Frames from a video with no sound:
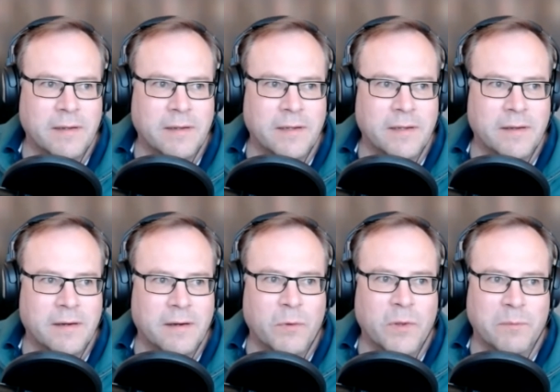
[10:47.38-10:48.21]
uh,
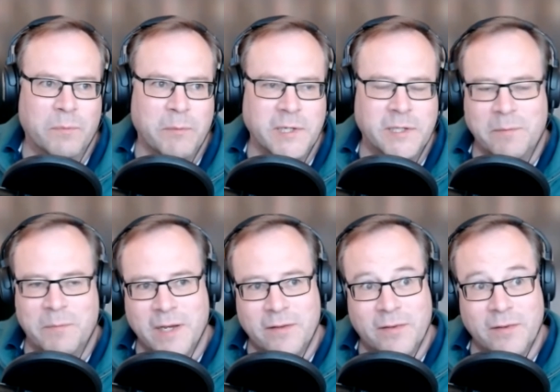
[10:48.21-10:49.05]
with the permission of
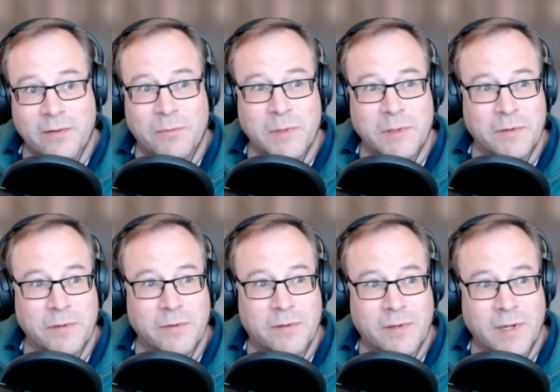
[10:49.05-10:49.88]
PegaSys, which
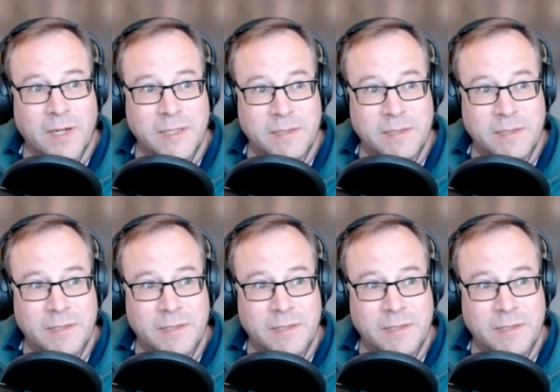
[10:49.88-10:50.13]
was uh,